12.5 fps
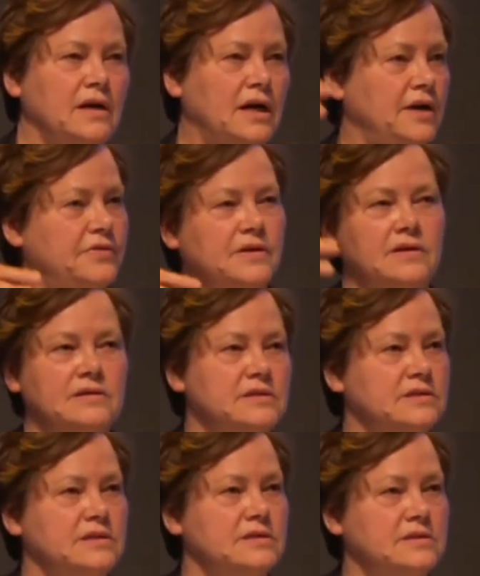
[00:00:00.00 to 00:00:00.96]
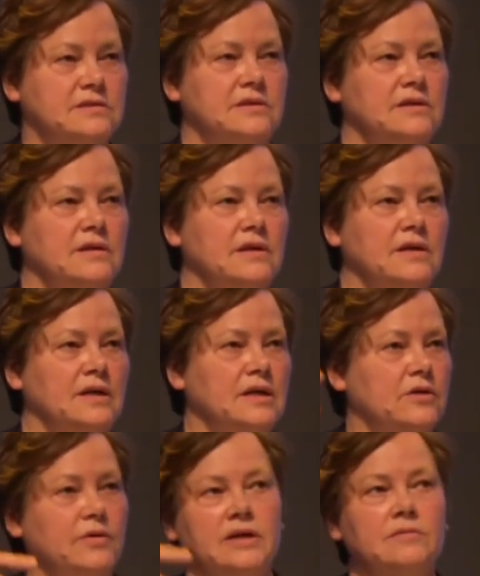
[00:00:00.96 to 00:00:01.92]
I think is just
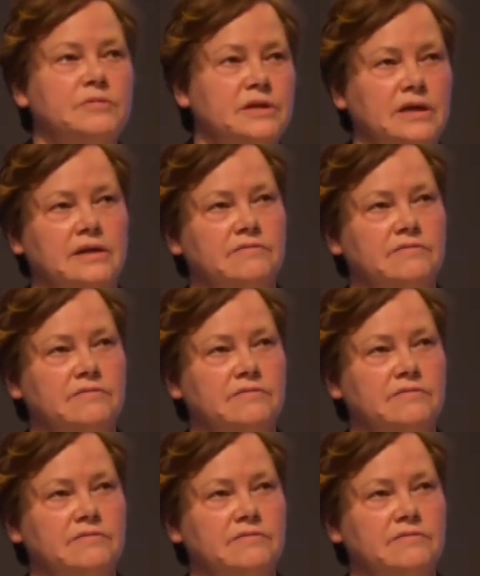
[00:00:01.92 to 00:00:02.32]
incredibly kind